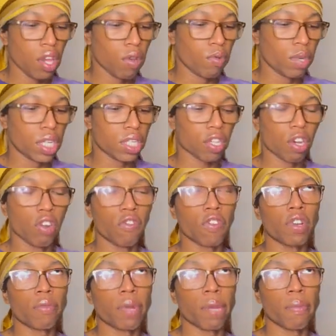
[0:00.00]
when it's
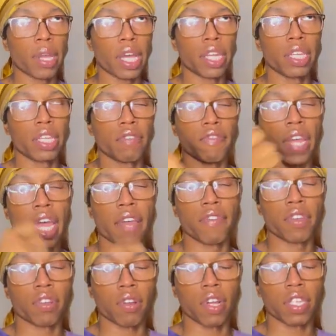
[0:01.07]
over my body if i have
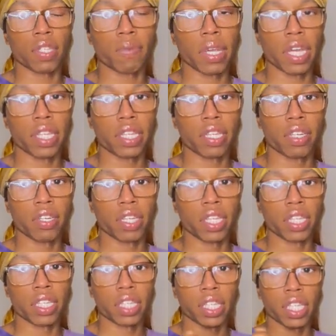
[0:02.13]
the crossbody
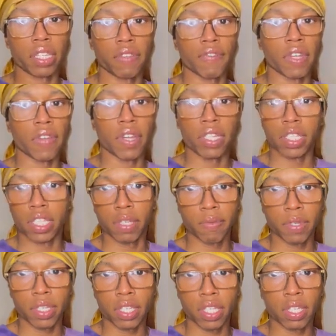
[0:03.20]
on then if i unzip
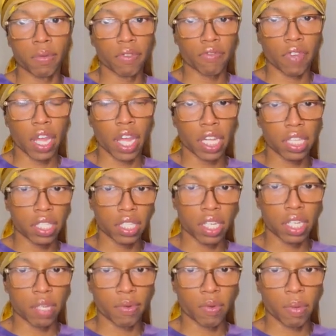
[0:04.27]
it it'll be fine
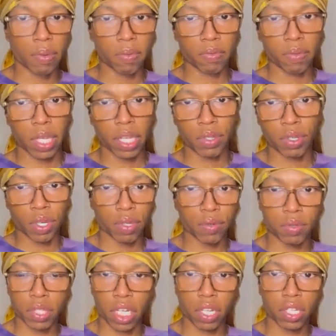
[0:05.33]
um it won't like you know
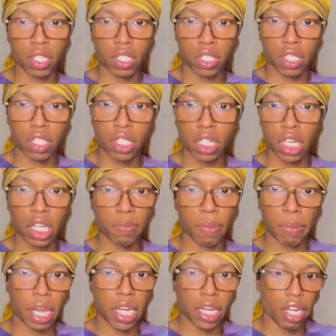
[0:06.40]
not gonna cut my
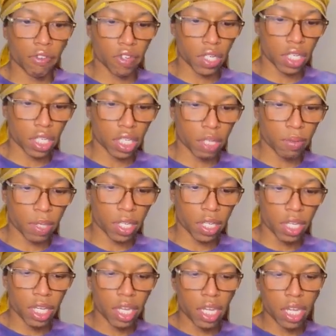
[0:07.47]
body off or anything but
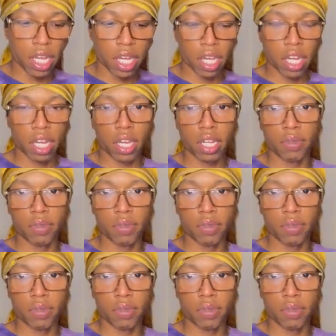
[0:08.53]
uh,